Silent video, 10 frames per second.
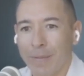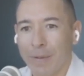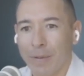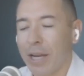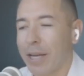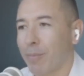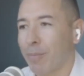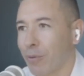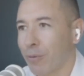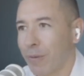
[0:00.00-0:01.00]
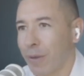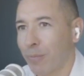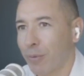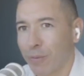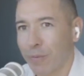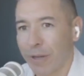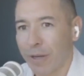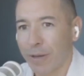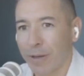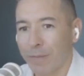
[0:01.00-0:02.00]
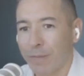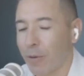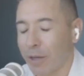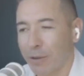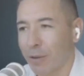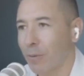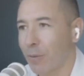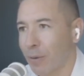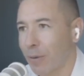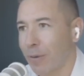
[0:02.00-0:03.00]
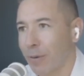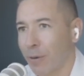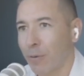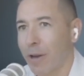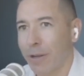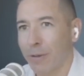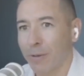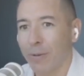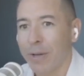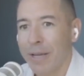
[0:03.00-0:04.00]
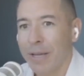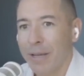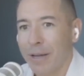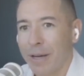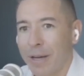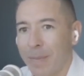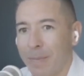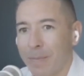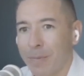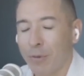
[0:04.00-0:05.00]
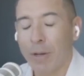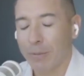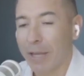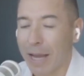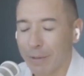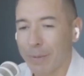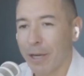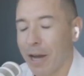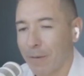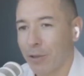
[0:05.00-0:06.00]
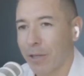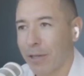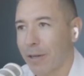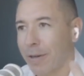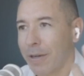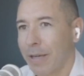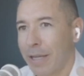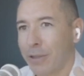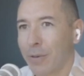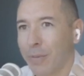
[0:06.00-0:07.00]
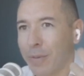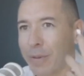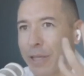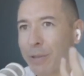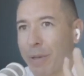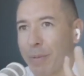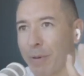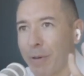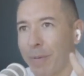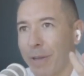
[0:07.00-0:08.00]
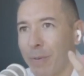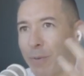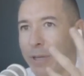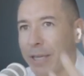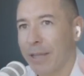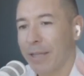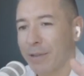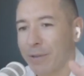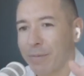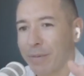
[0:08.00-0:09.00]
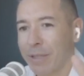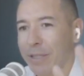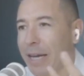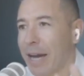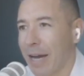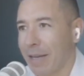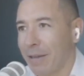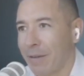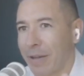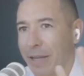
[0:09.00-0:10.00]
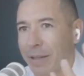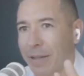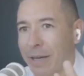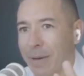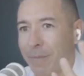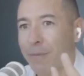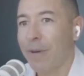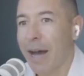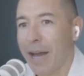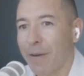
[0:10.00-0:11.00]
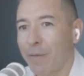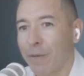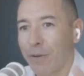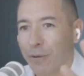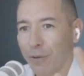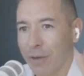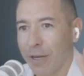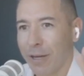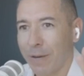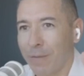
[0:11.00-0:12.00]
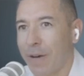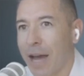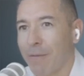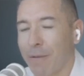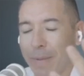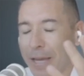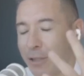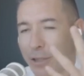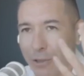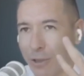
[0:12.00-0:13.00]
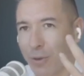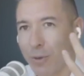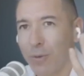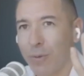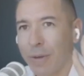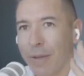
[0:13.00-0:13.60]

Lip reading: trying to improve their focus or quality through help. So they have to be a coffee drinker. And so these people will get this guide of like 5 amazing new